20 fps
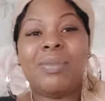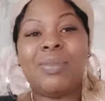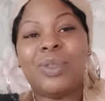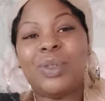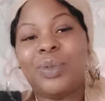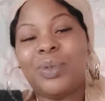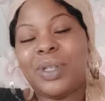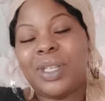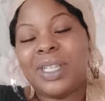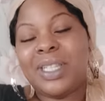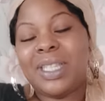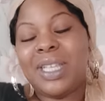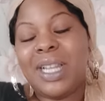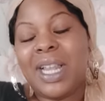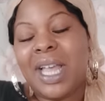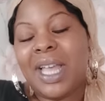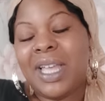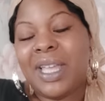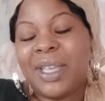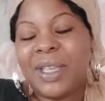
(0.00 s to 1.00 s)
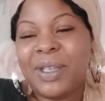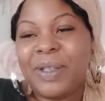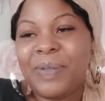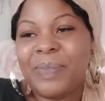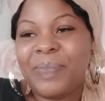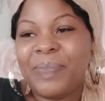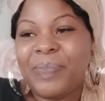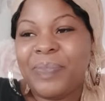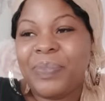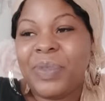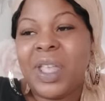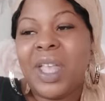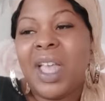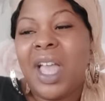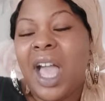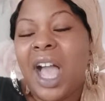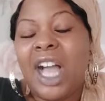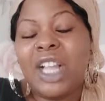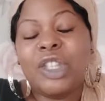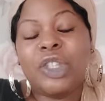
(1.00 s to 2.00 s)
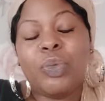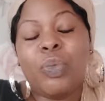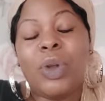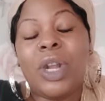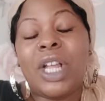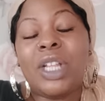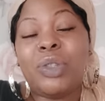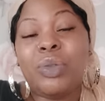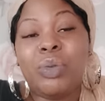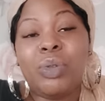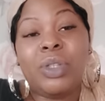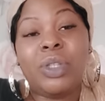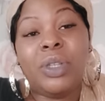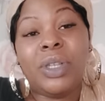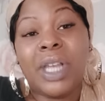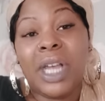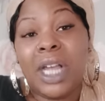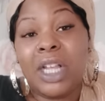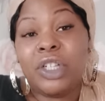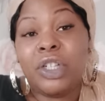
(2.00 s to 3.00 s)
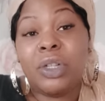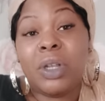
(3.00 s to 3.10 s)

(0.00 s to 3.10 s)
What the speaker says: I'm talking to like... When I talk to you guys,